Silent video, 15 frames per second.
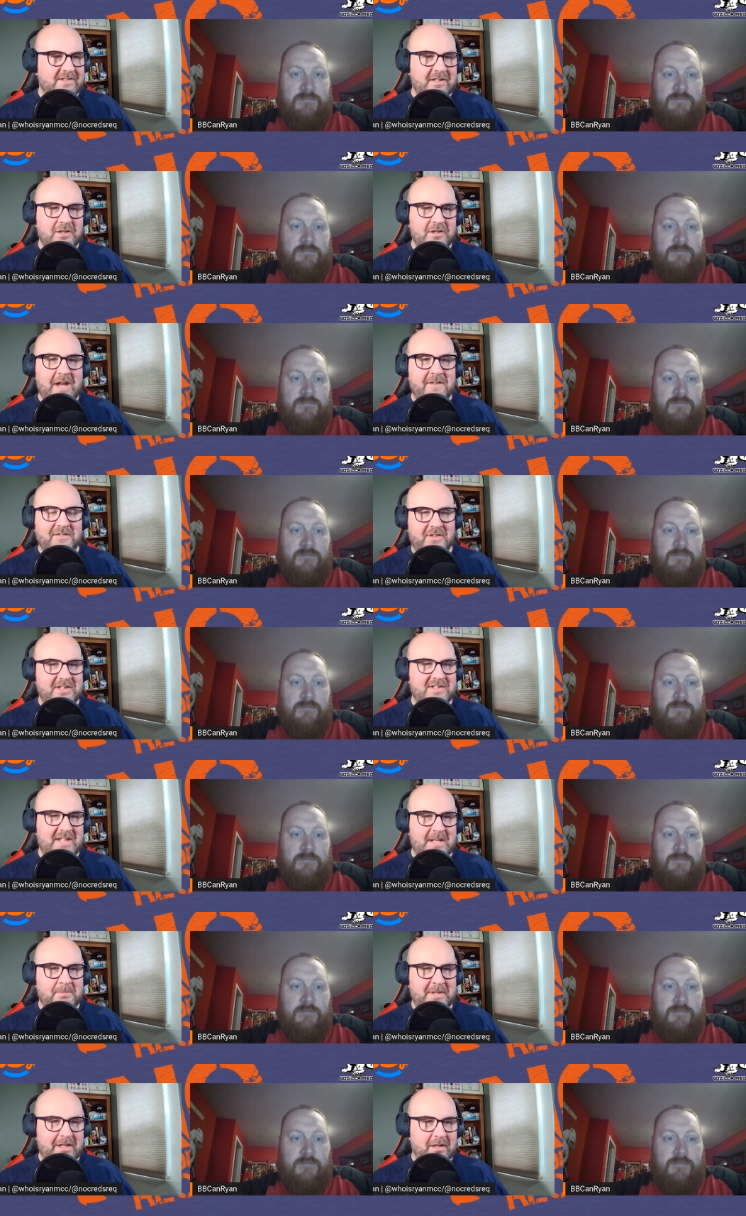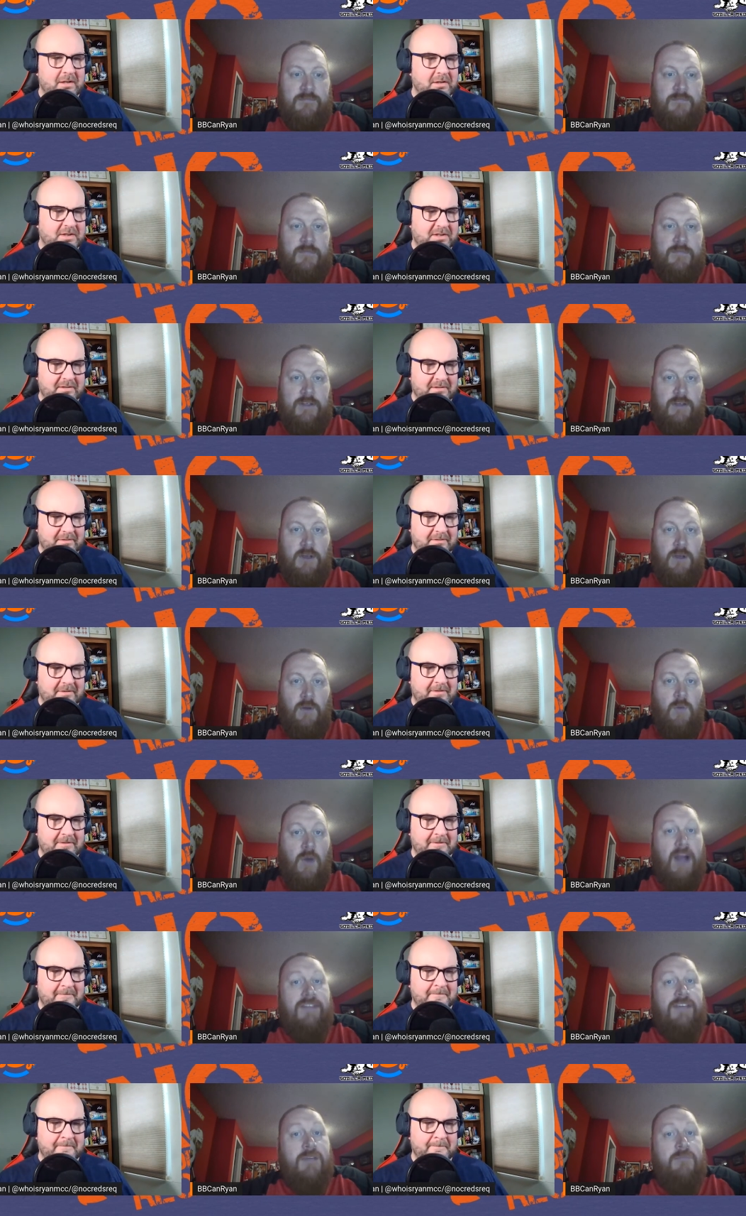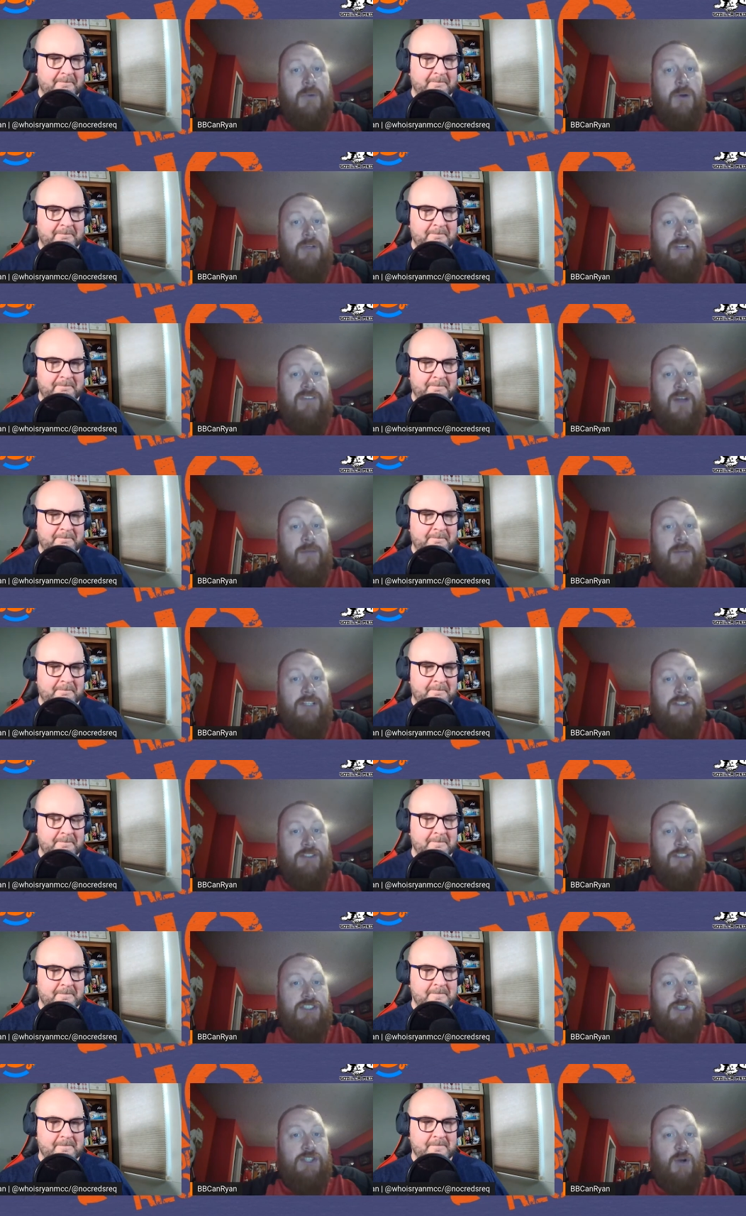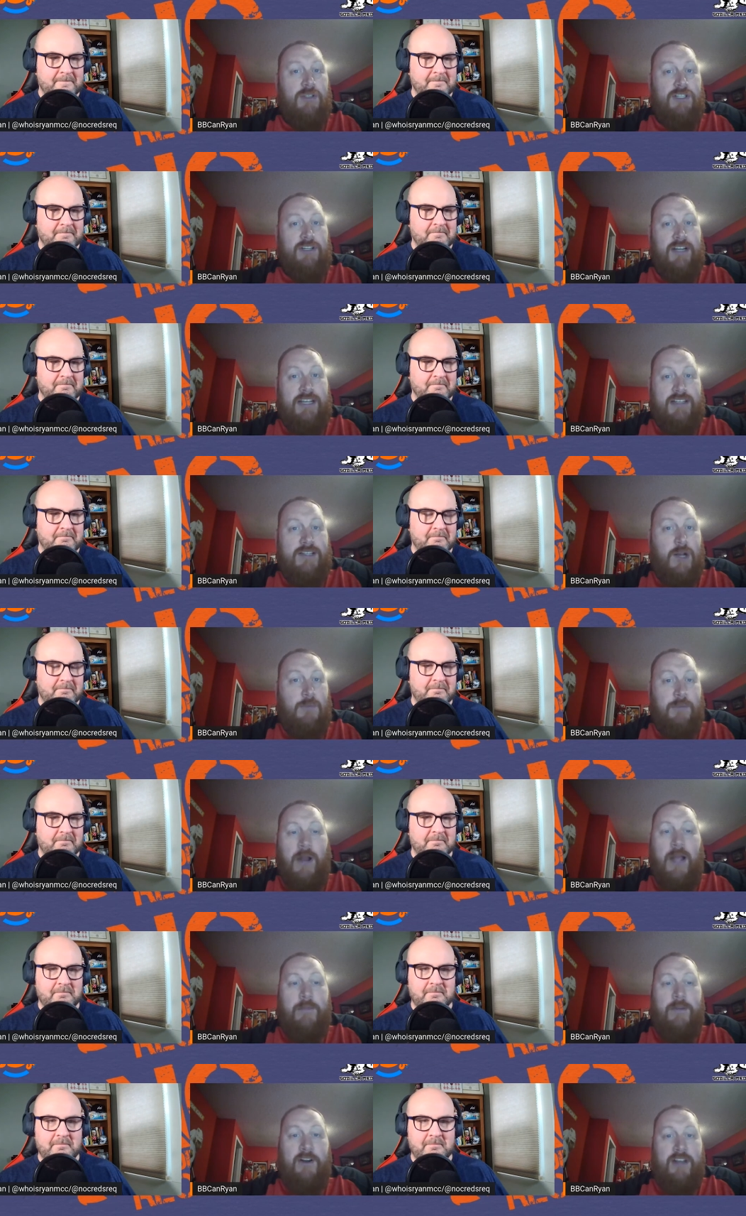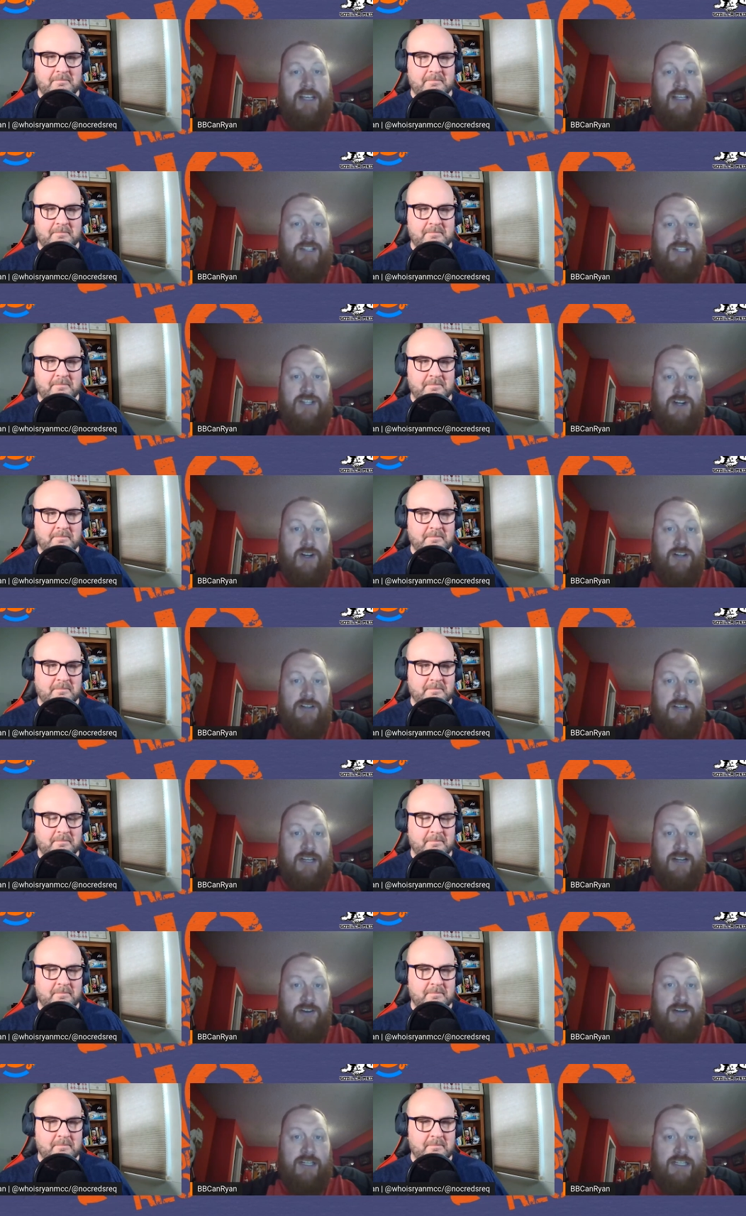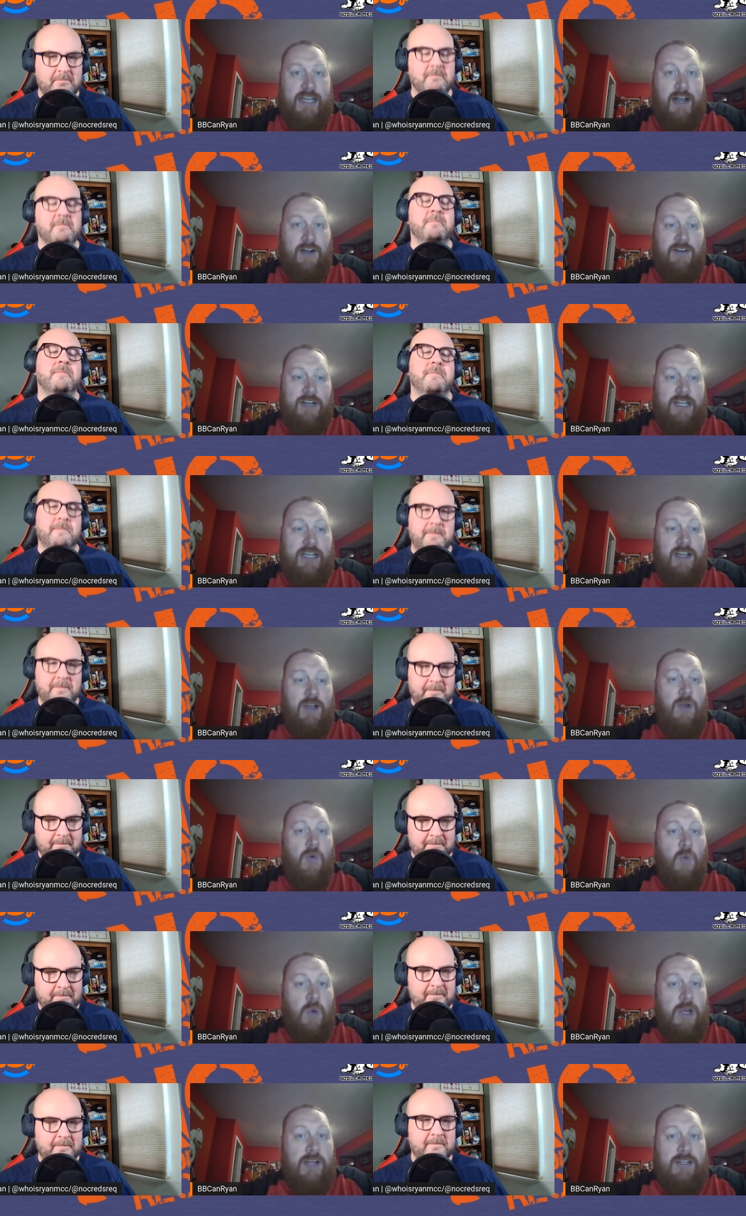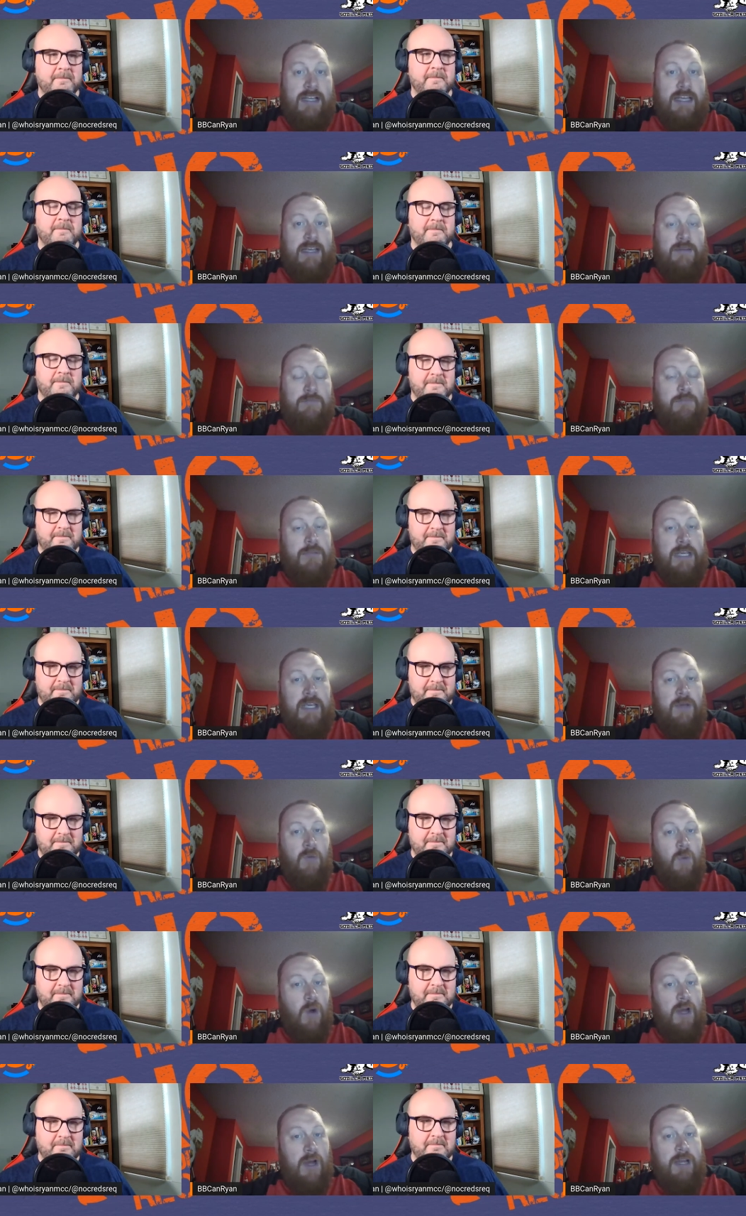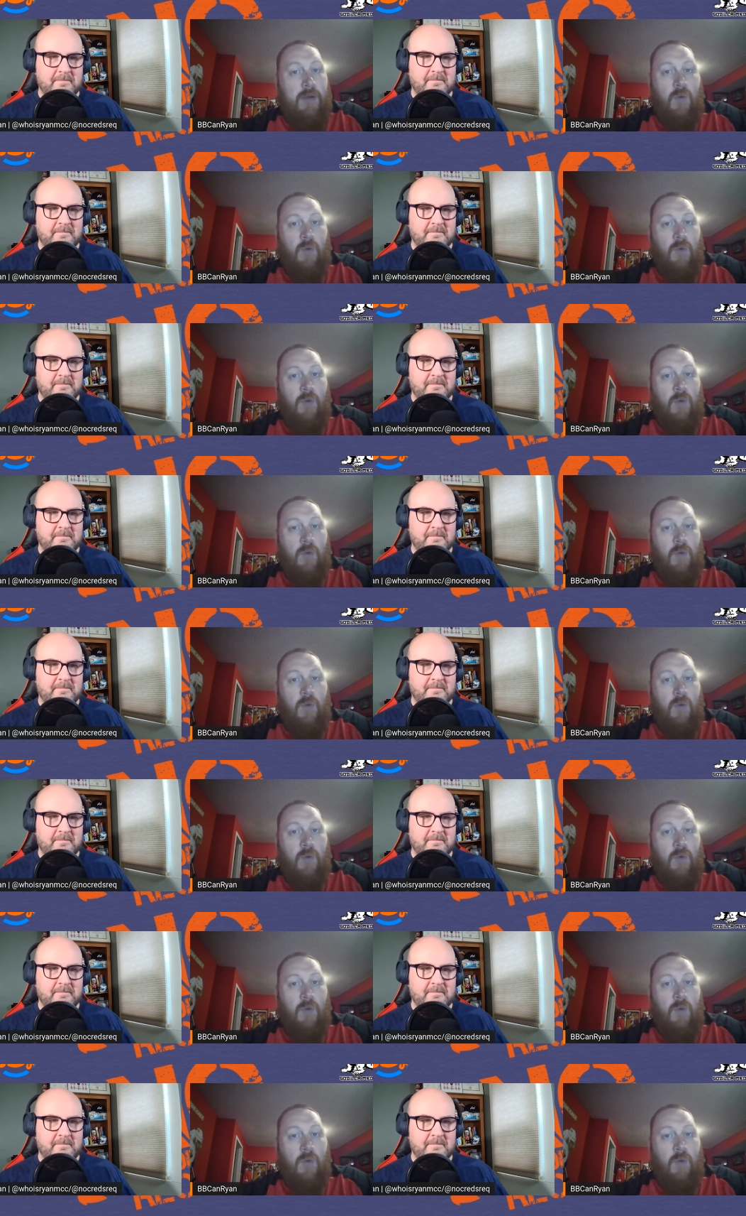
Speaker 1: you have for the Stampeders?
Speaker 2: Well, I think Bo Levi Mitchell's shoulder is our primary concern here in Calgary. Will it be what it